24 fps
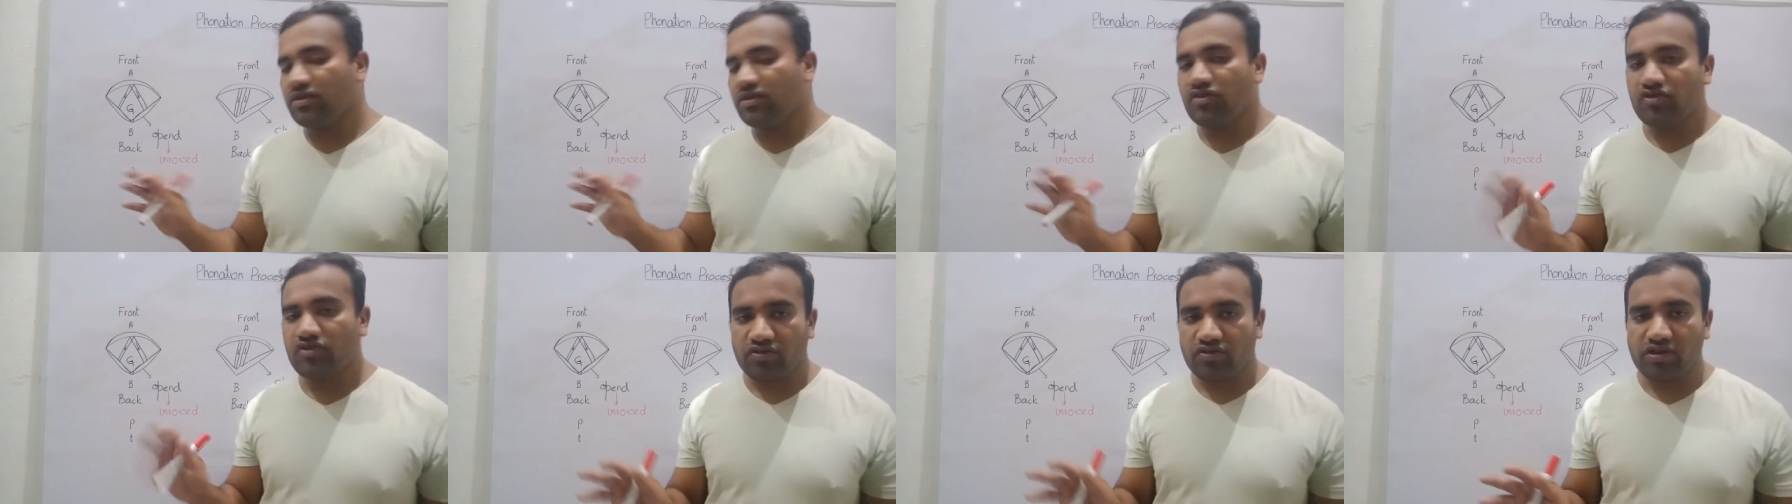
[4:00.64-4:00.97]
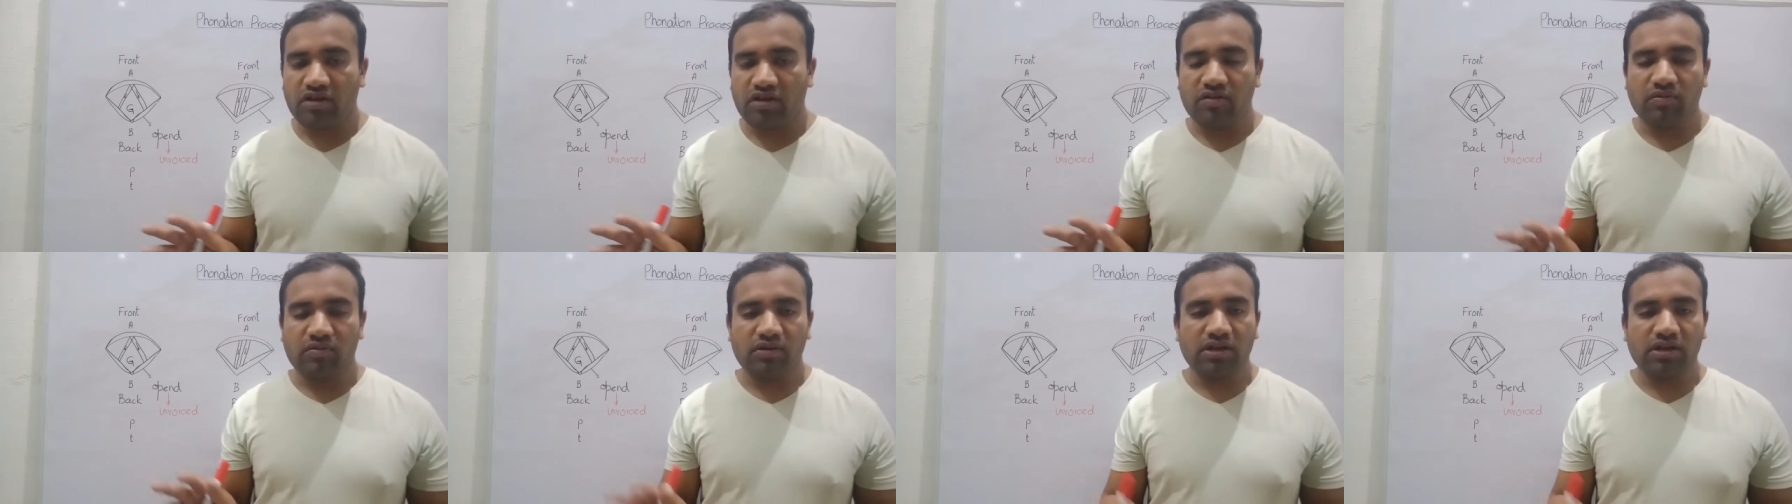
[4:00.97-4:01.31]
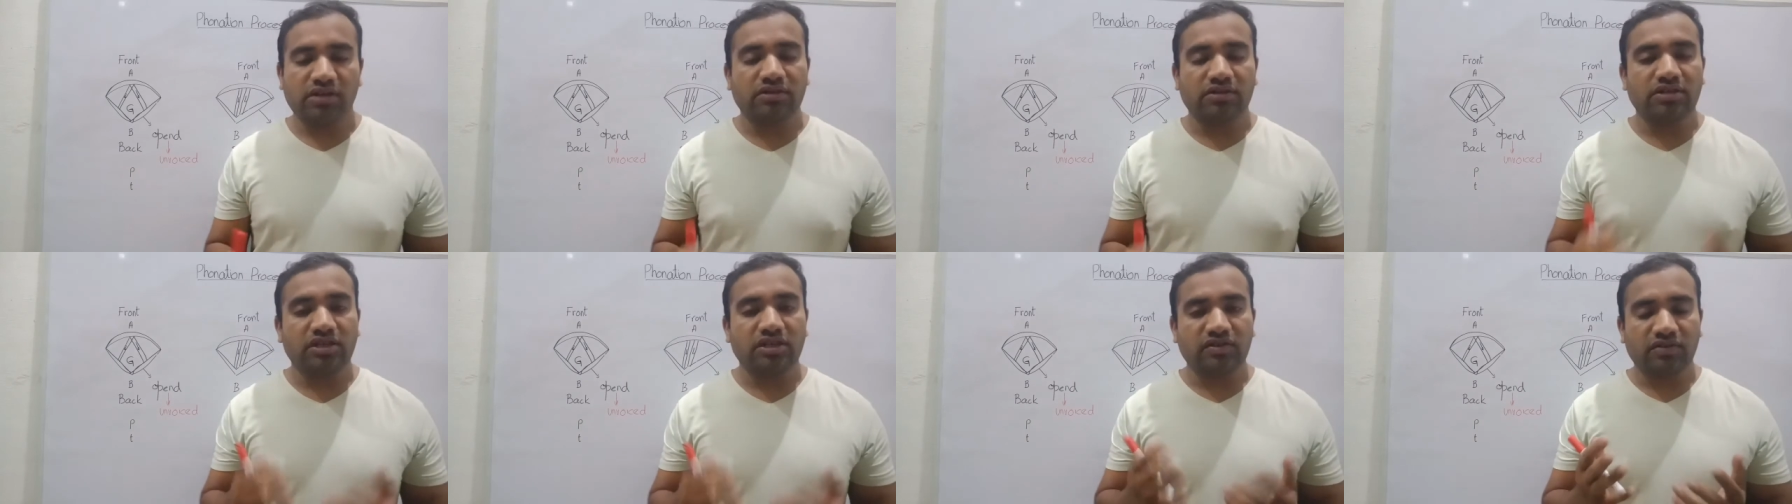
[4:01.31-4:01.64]
the sound
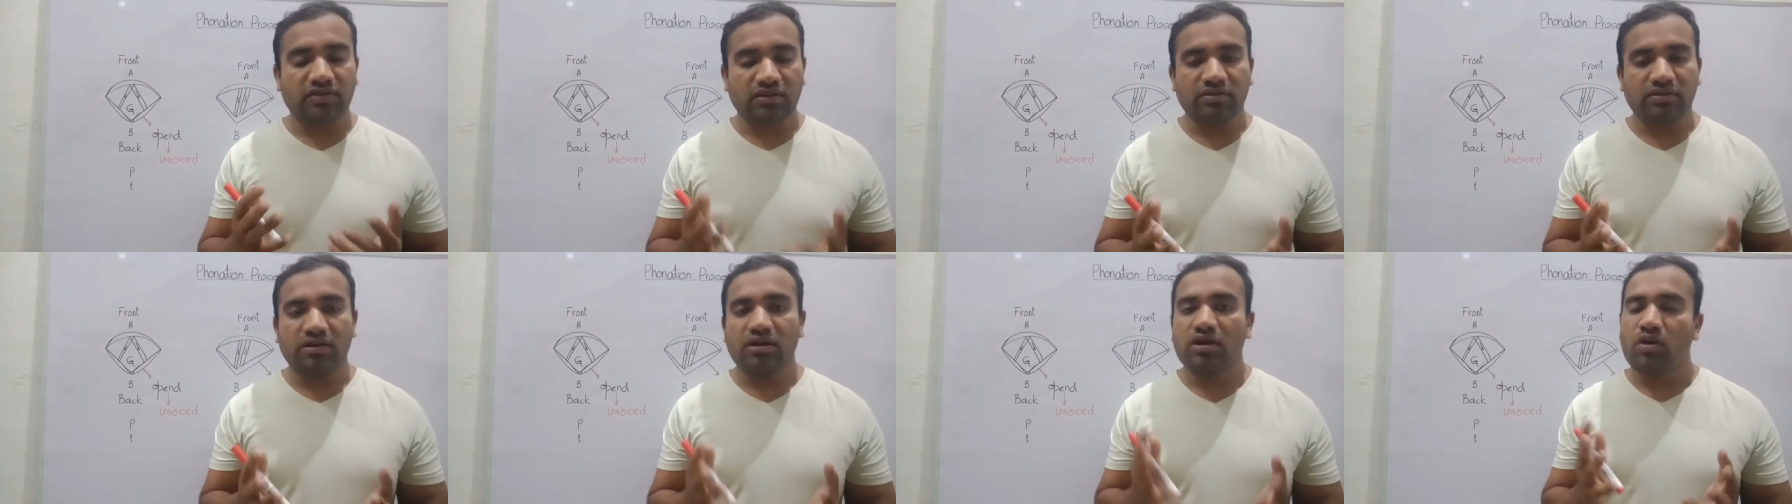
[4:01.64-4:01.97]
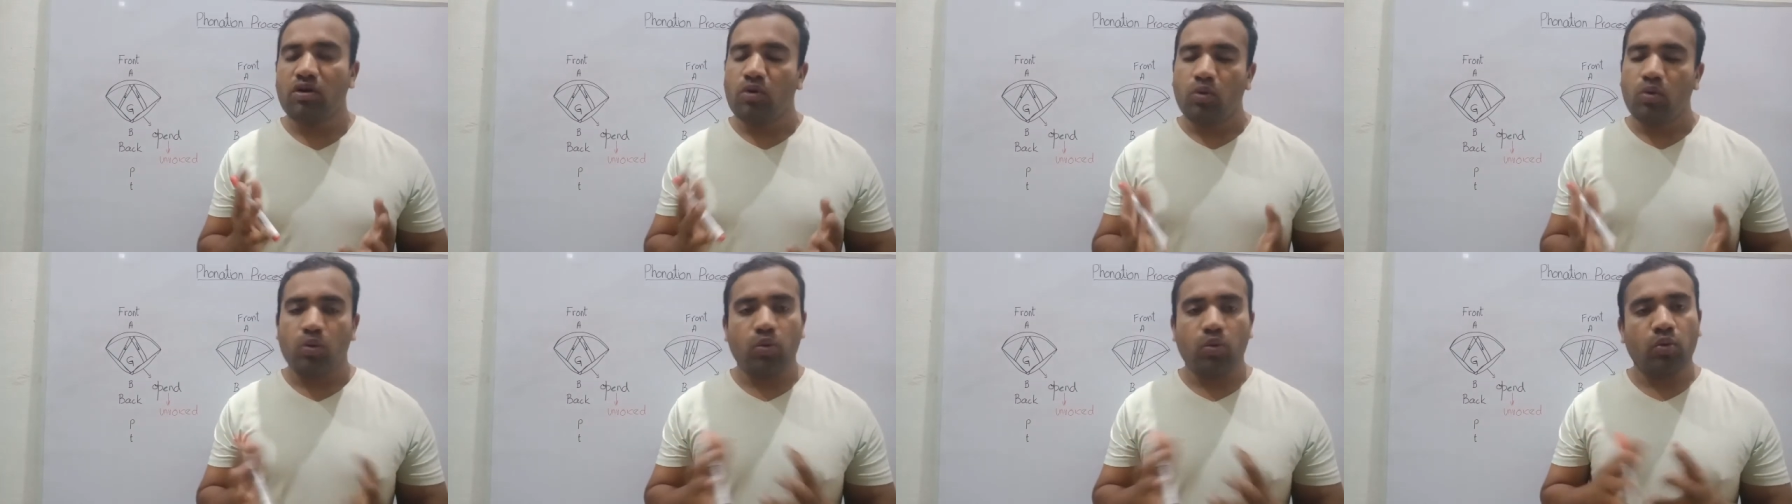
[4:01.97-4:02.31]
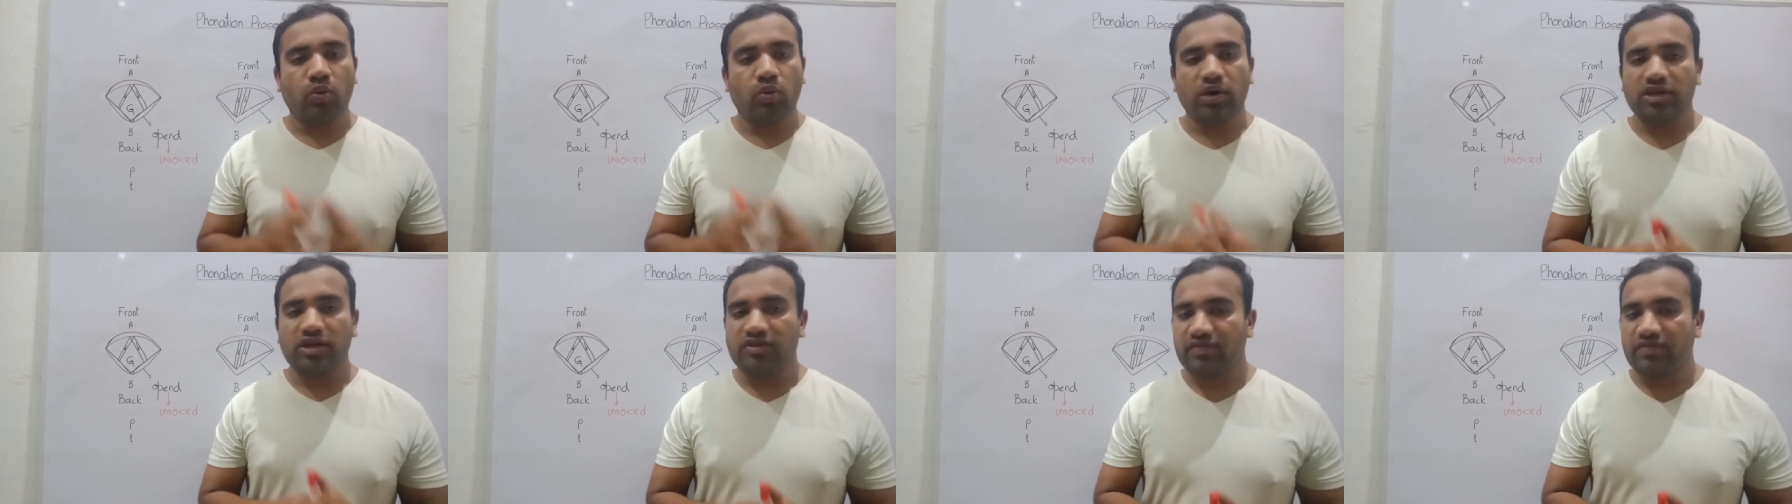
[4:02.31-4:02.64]
and these are the
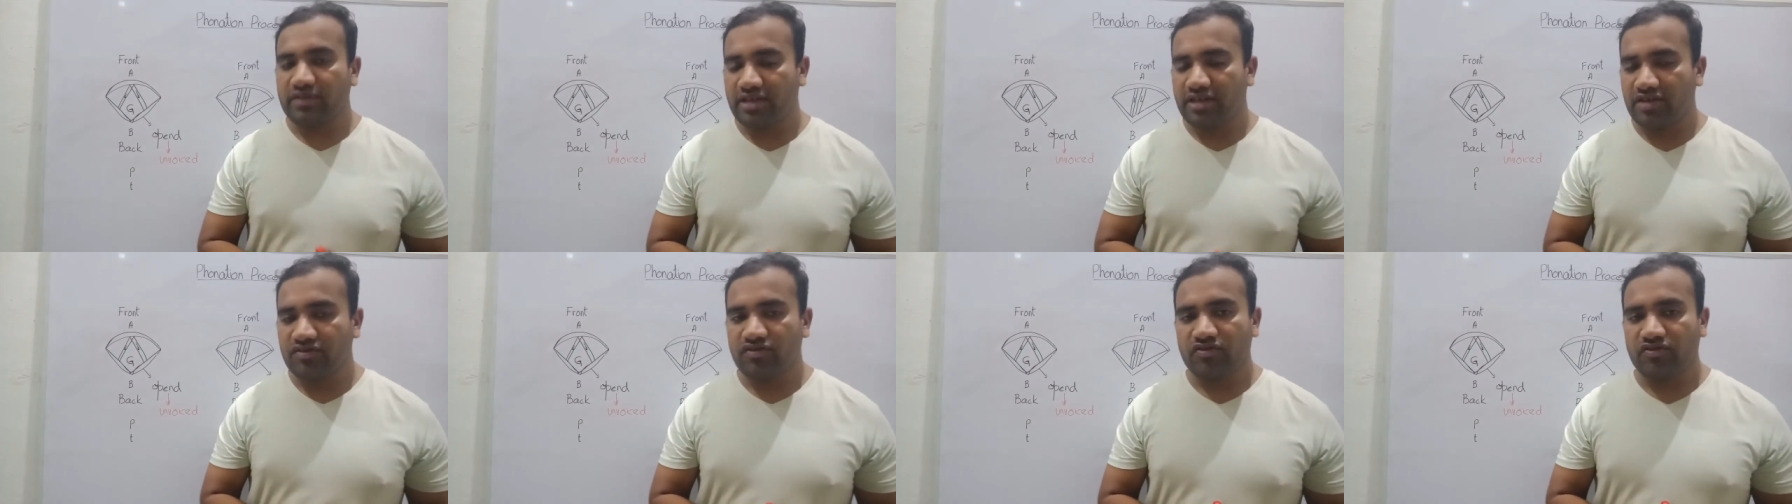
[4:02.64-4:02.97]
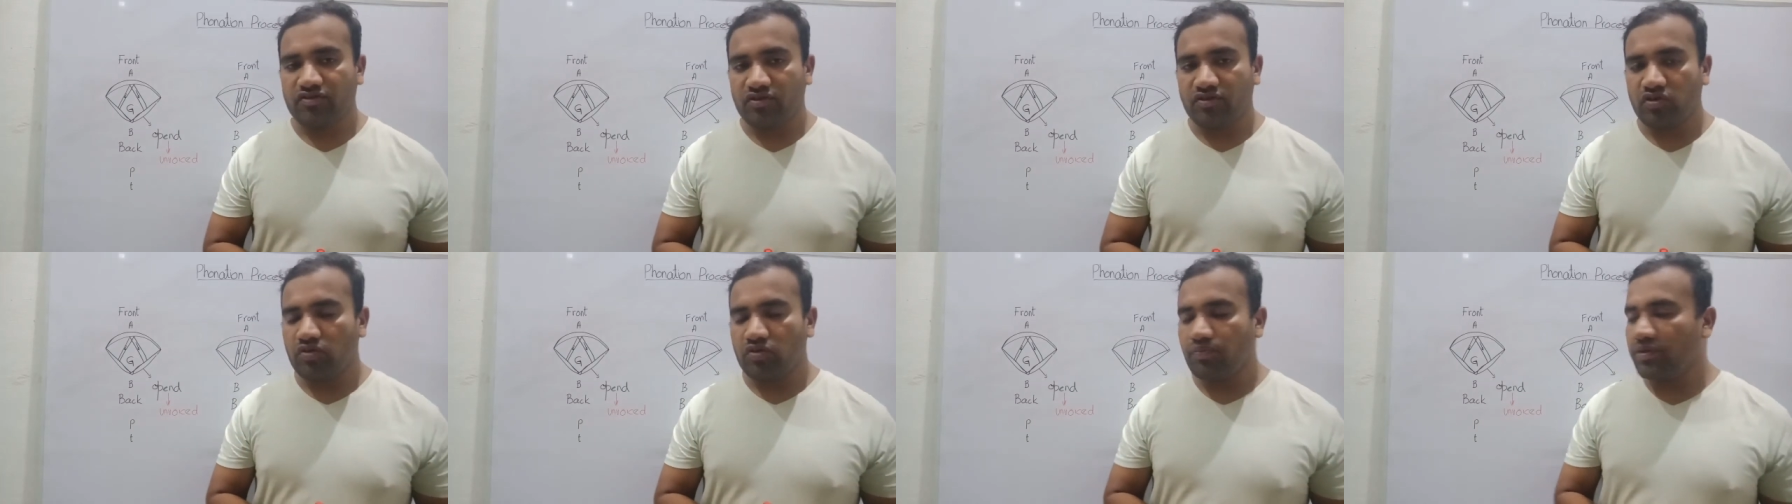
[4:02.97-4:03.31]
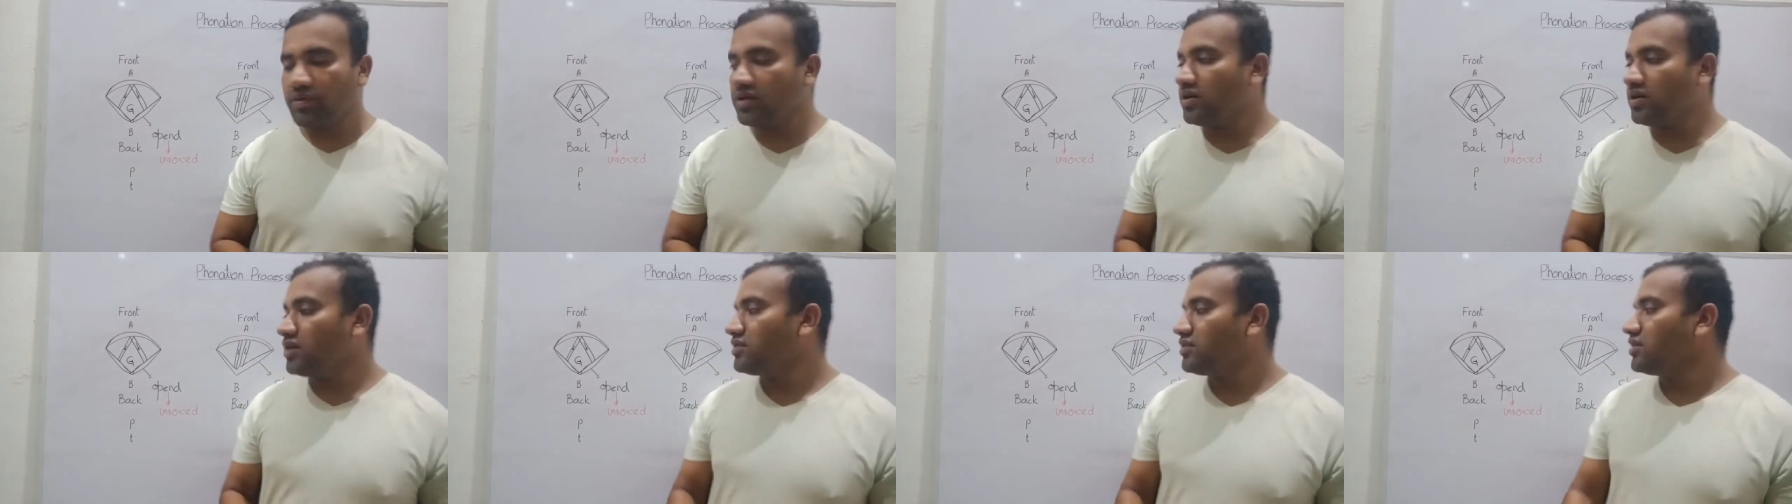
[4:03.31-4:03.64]
voiceless sound
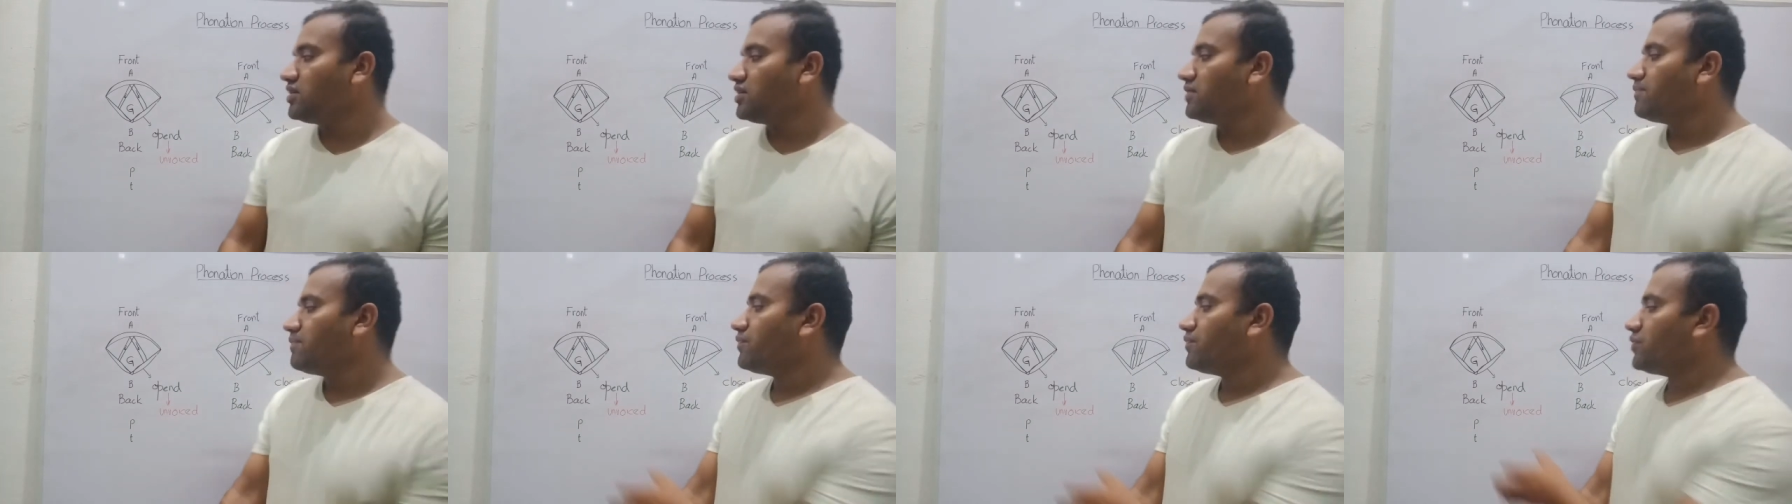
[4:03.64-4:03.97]
because